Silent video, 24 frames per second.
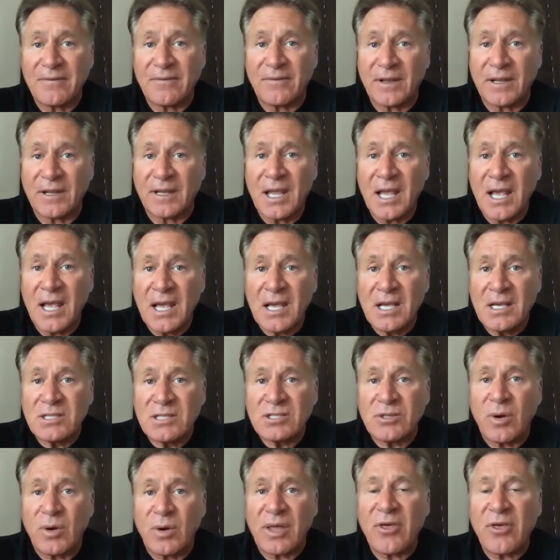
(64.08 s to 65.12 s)
And
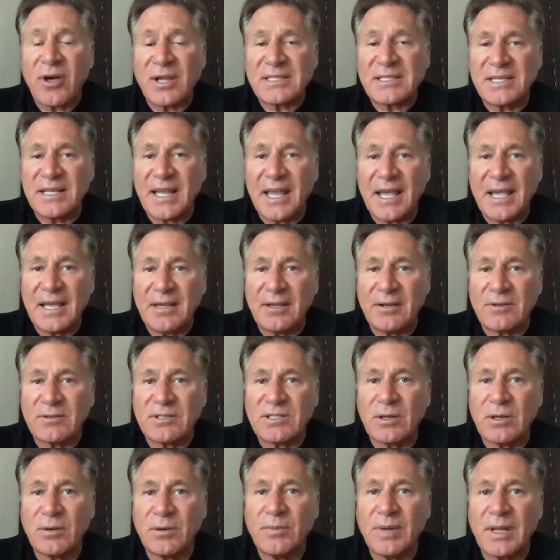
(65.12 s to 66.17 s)
so I thought today,
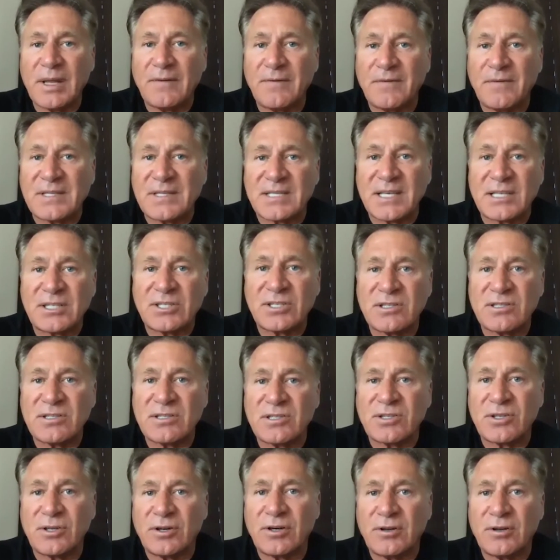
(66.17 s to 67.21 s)
so many
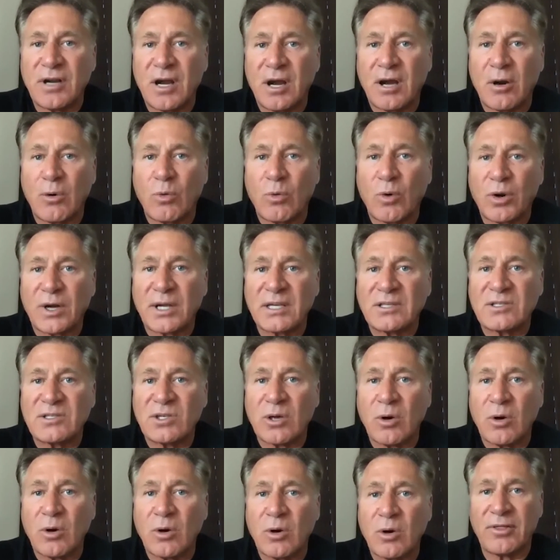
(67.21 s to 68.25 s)
physicians are working
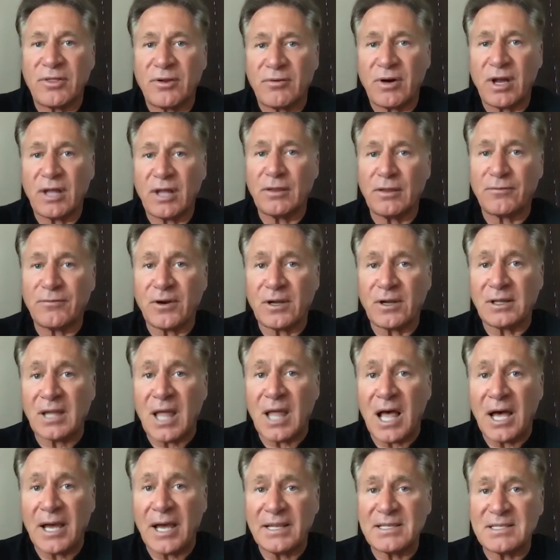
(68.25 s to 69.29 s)
so hard. They're on the front
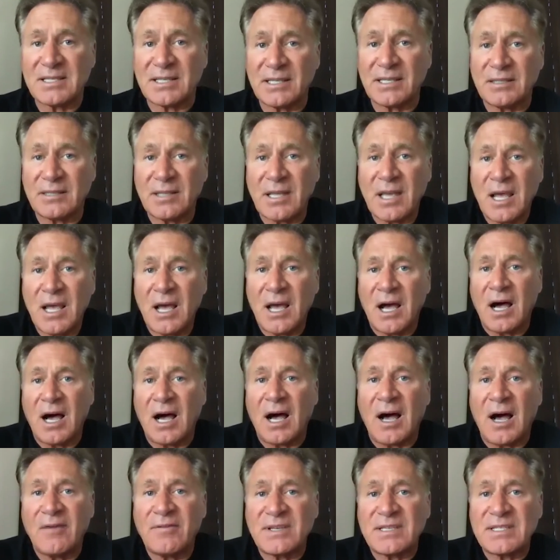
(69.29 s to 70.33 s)
lines. And
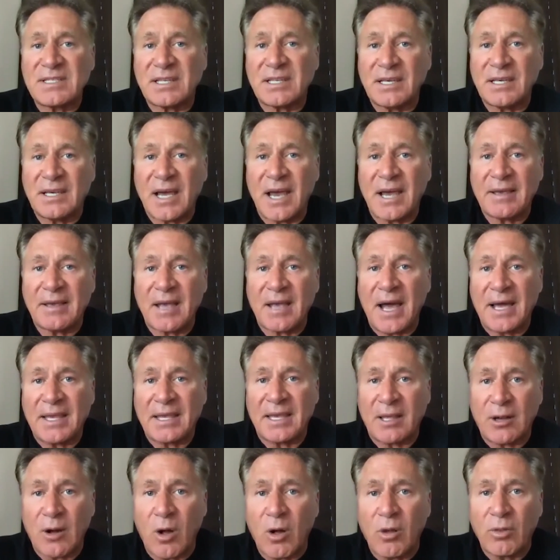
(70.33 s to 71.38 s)
obviously, I
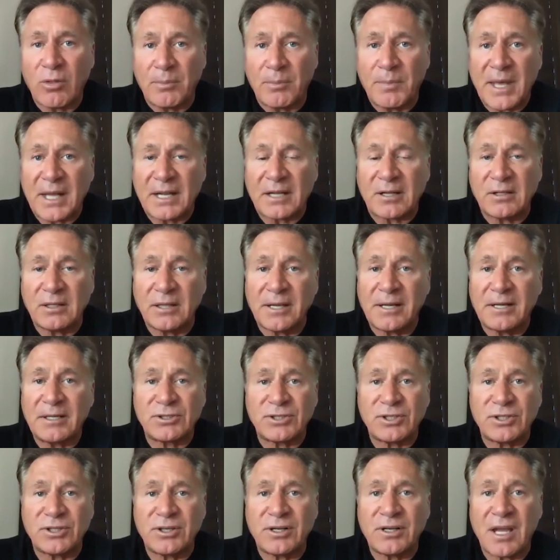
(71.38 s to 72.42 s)
get all the medical
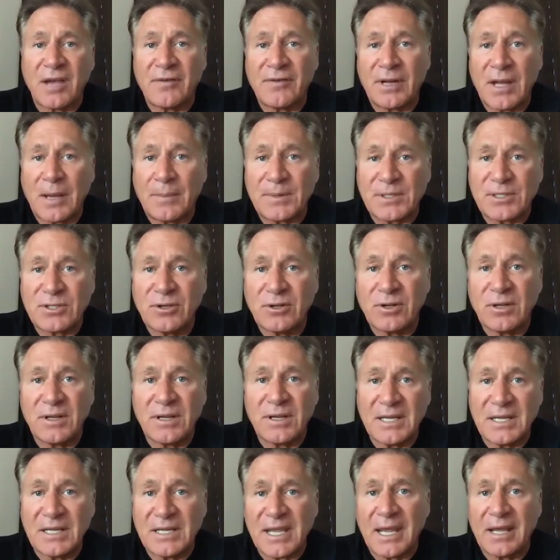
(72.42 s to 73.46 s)
literature and I have an opportunity
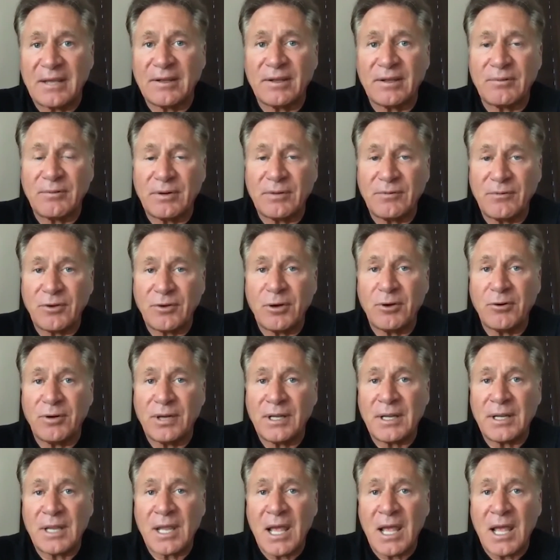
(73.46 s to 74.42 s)
to daily review it.